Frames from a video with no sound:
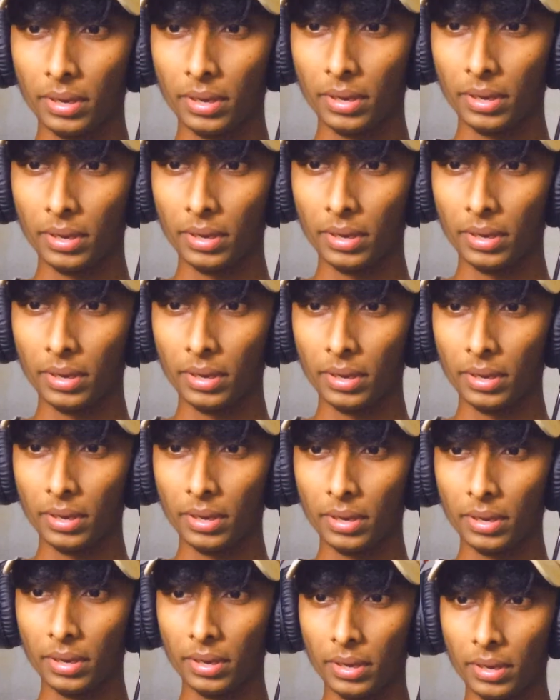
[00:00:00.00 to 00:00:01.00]
I mean, sure, you
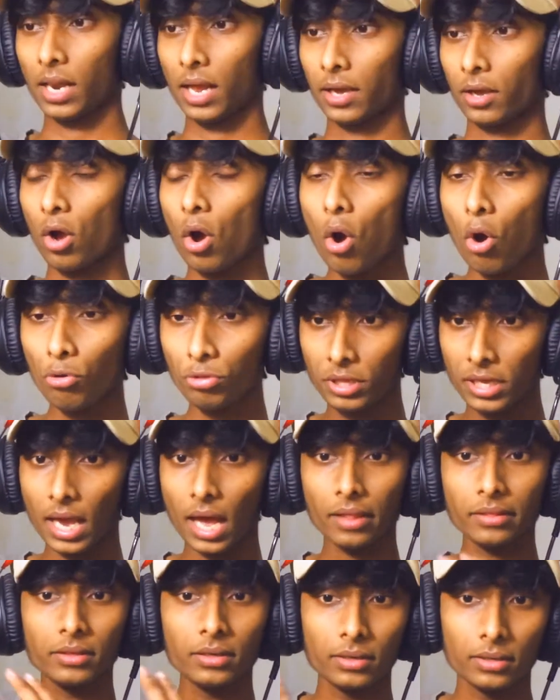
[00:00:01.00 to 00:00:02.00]
could say like, oh, the
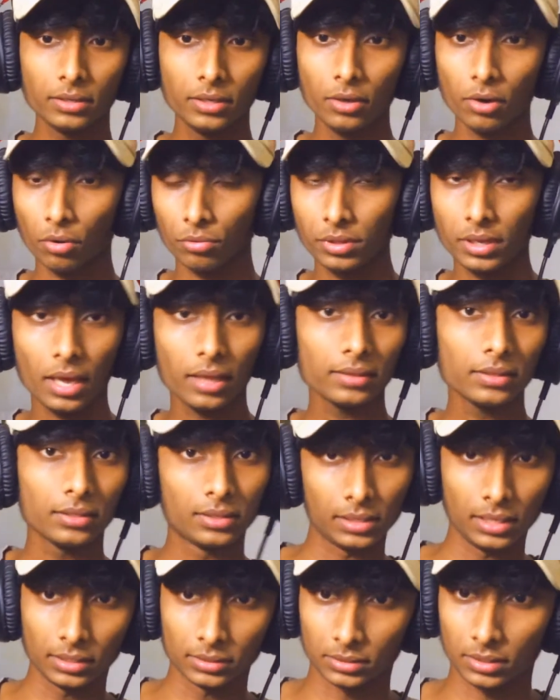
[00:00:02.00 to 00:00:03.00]
other
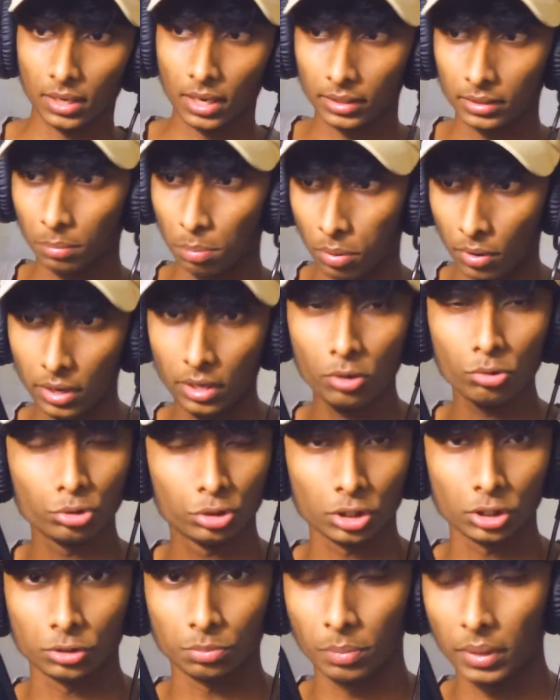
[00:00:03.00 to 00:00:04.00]
things, like the
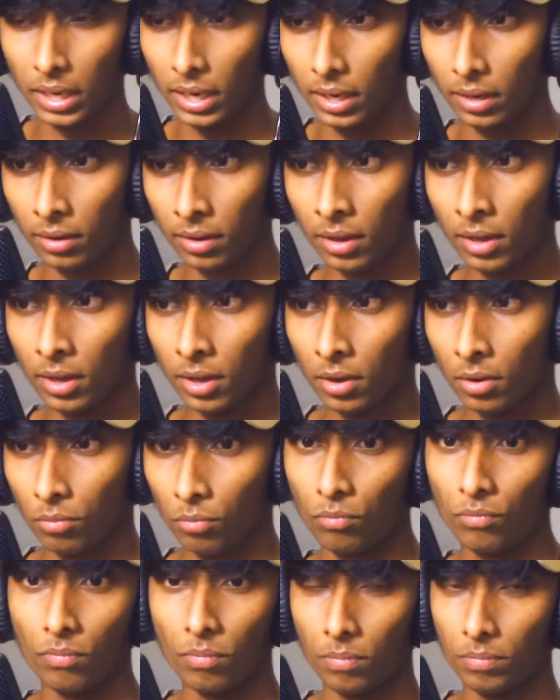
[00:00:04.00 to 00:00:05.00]
producers being,
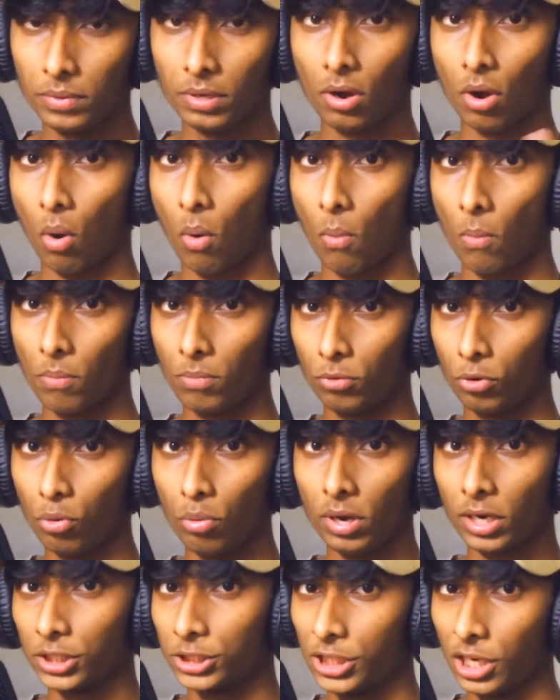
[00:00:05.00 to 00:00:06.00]

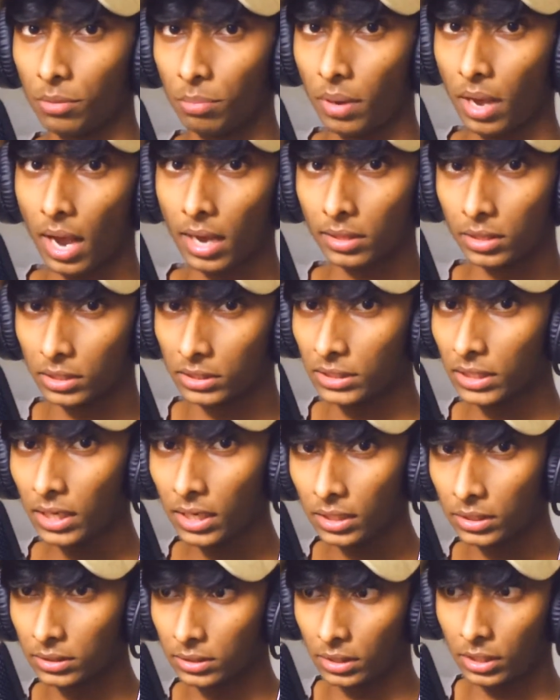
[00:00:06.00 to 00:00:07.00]
doing shit behind the
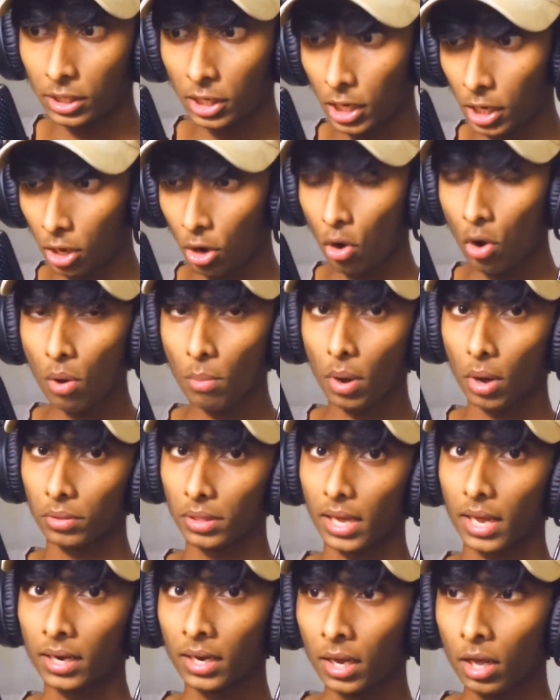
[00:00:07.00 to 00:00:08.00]
scenes. She didn't know about
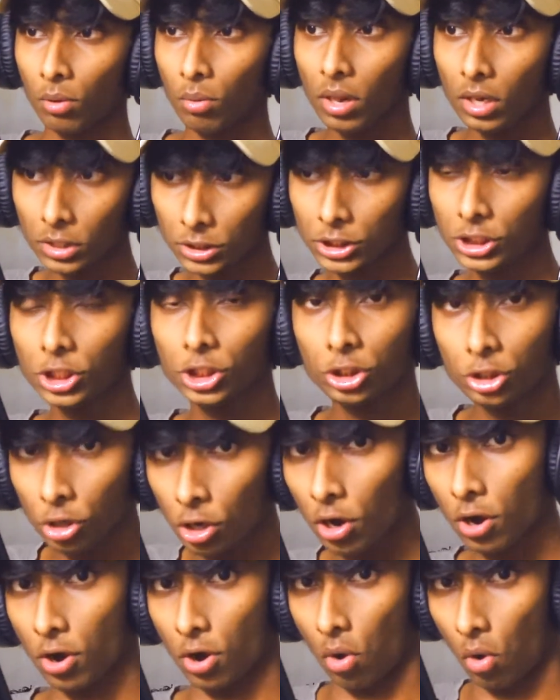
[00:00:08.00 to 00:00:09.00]
that. Well, she
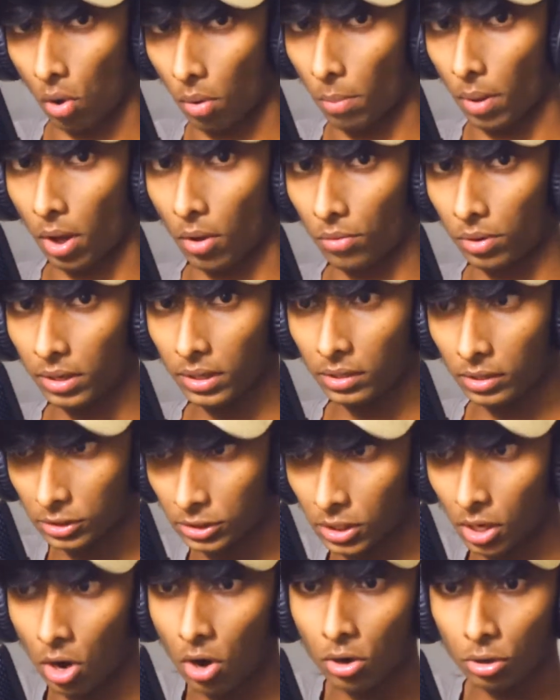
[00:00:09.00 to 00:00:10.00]
should have known about it.
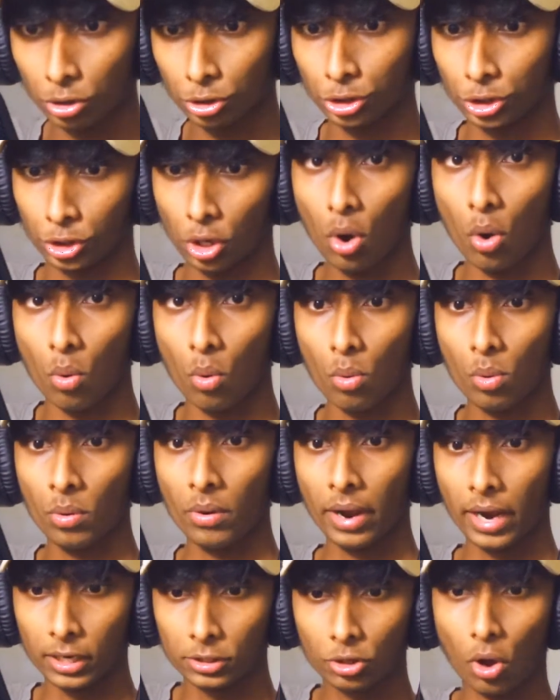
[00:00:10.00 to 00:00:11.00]
It's her show.
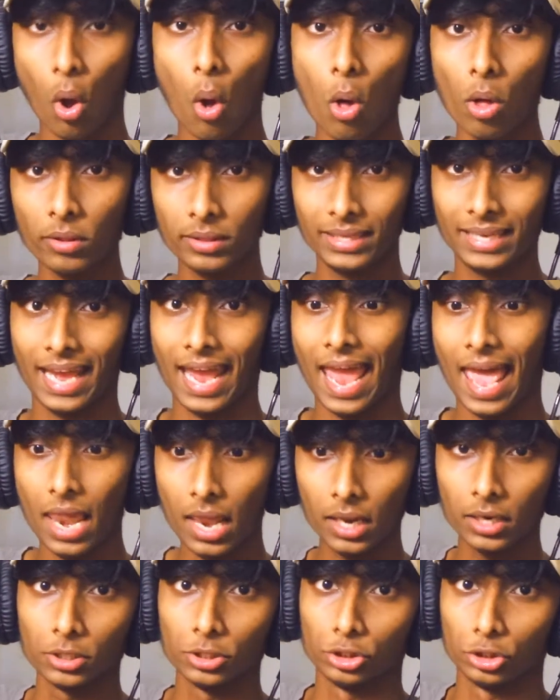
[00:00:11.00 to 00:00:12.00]
It's called The
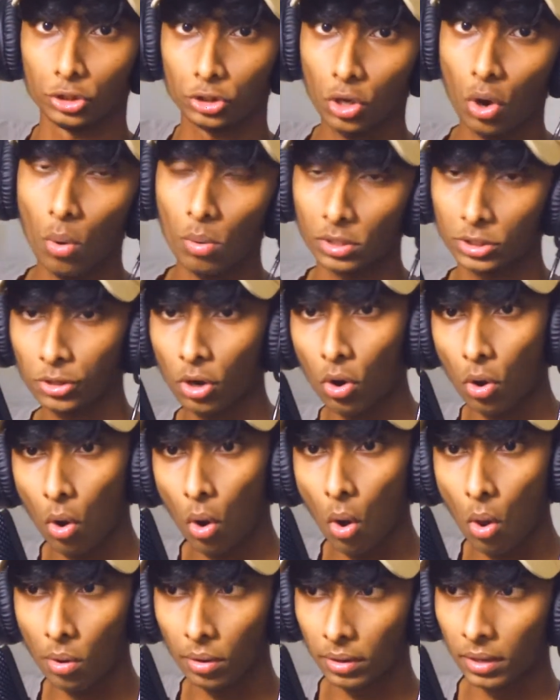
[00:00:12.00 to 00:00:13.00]
Ellen Show. It's not
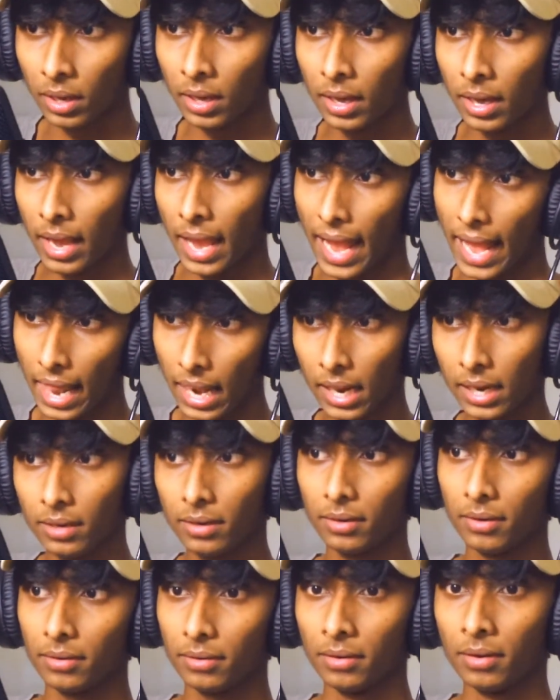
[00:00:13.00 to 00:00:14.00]
called
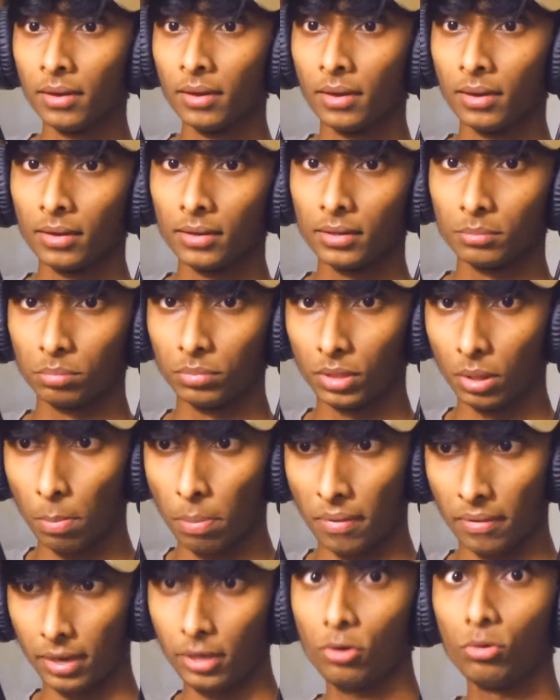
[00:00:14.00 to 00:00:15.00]
Ellen the
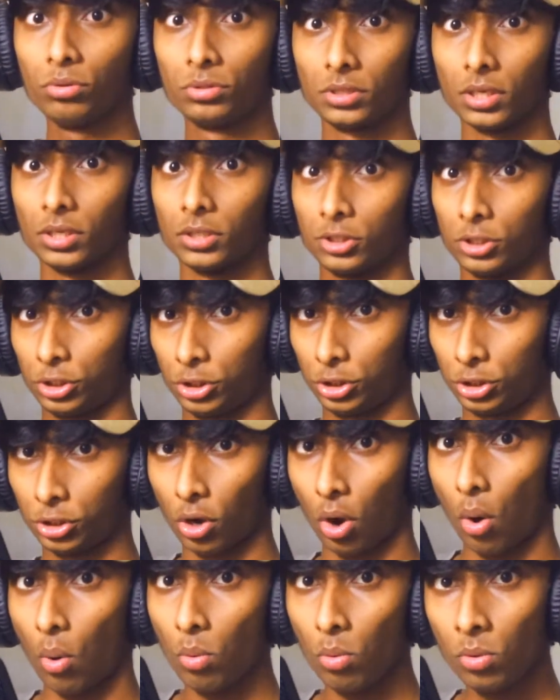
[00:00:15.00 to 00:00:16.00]
producer's
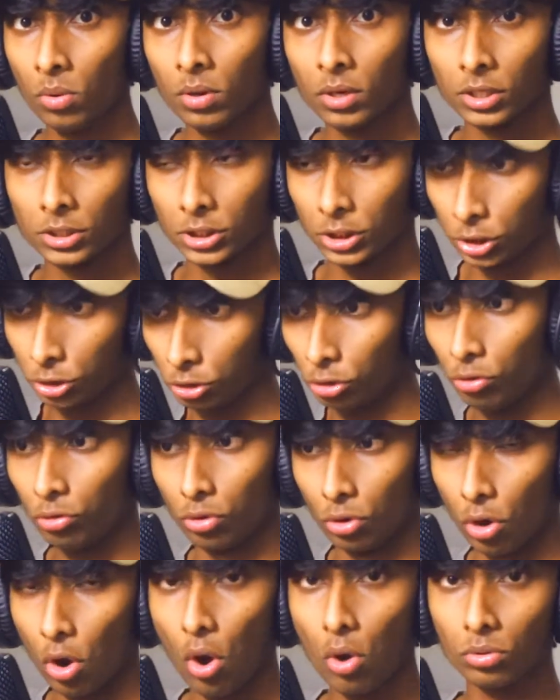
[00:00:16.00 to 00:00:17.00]
show. She
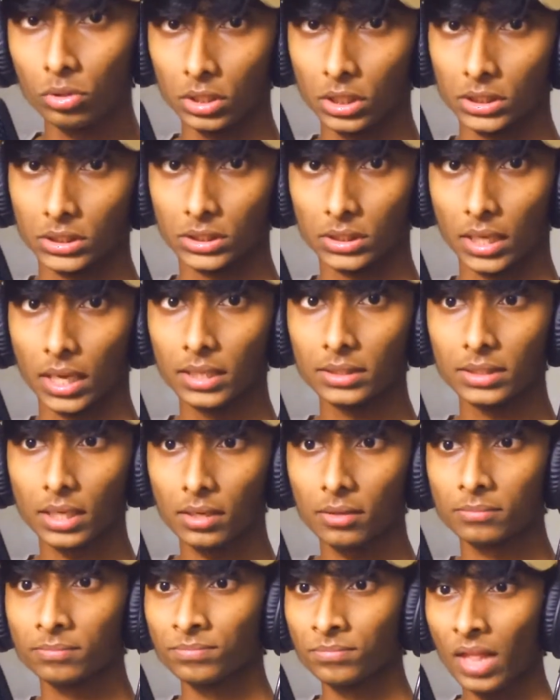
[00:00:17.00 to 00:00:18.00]
should know these things,
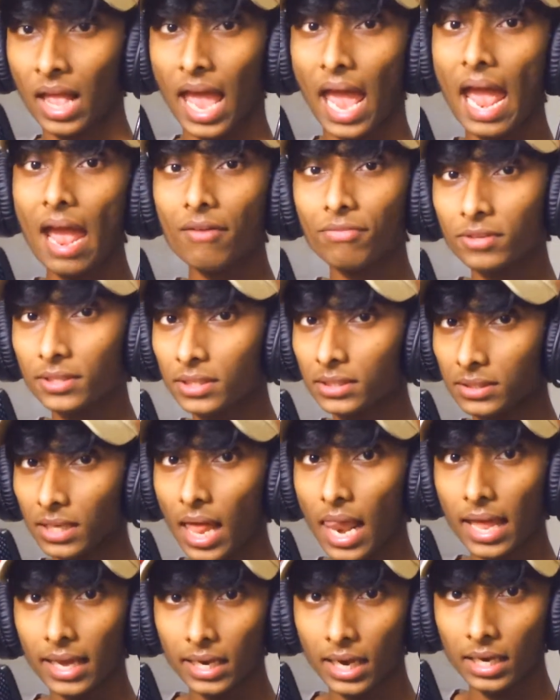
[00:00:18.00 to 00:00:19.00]
and half of these
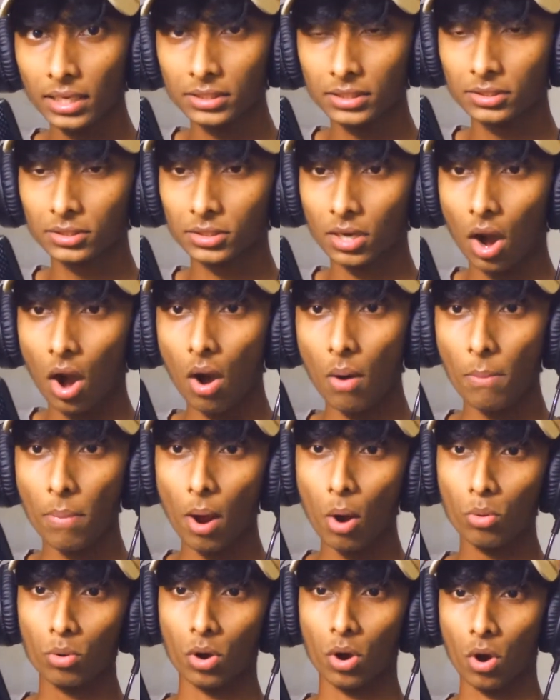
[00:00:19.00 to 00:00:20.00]
allegations are
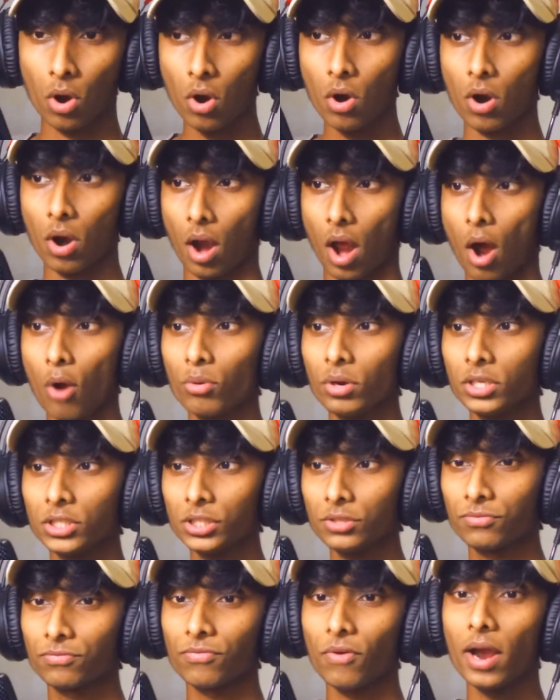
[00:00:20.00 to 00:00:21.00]
about her. How did
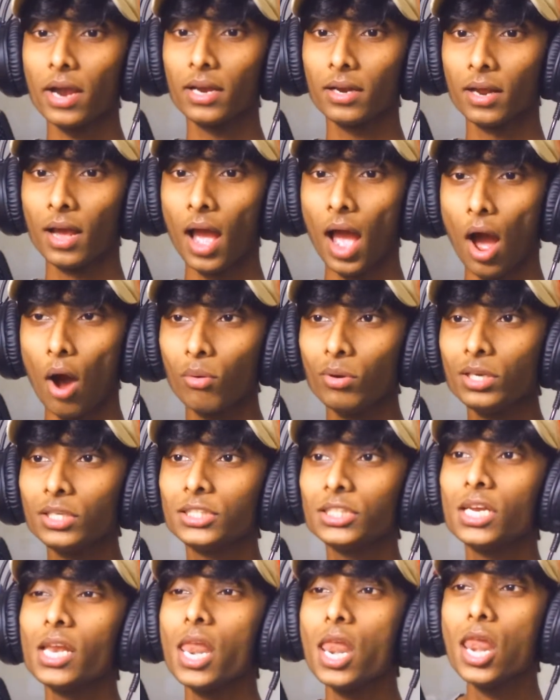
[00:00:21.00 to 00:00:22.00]
she
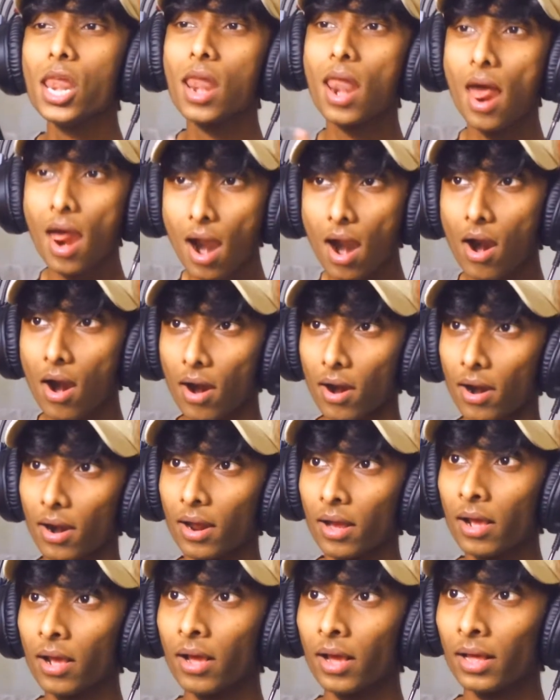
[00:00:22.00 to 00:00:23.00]

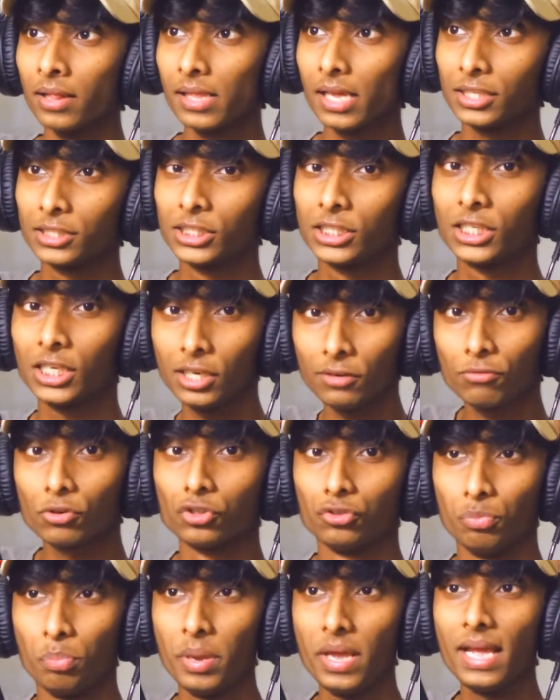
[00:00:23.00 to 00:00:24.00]
learn that she
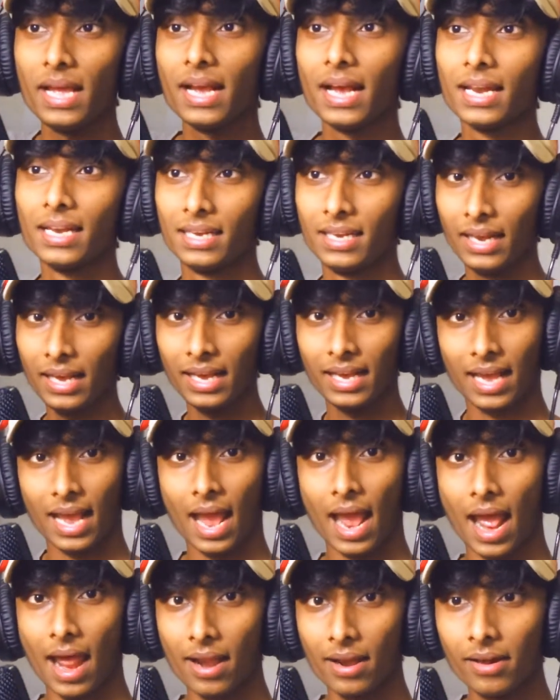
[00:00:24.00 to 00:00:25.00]
was being a
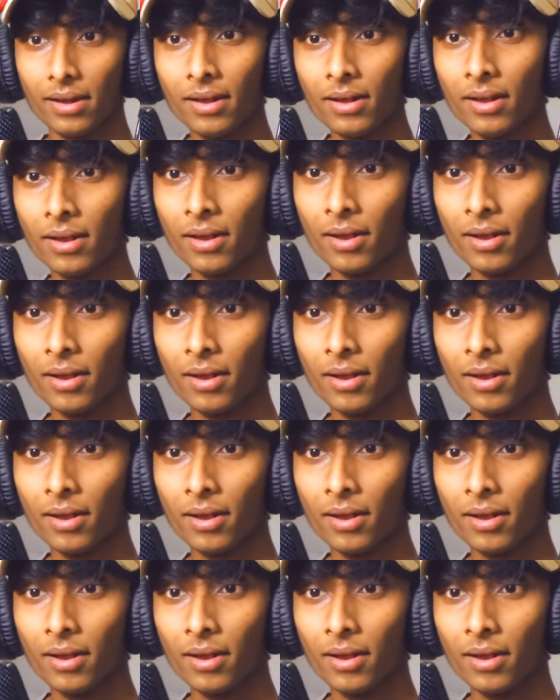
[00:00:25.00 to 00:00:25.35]
dickhead?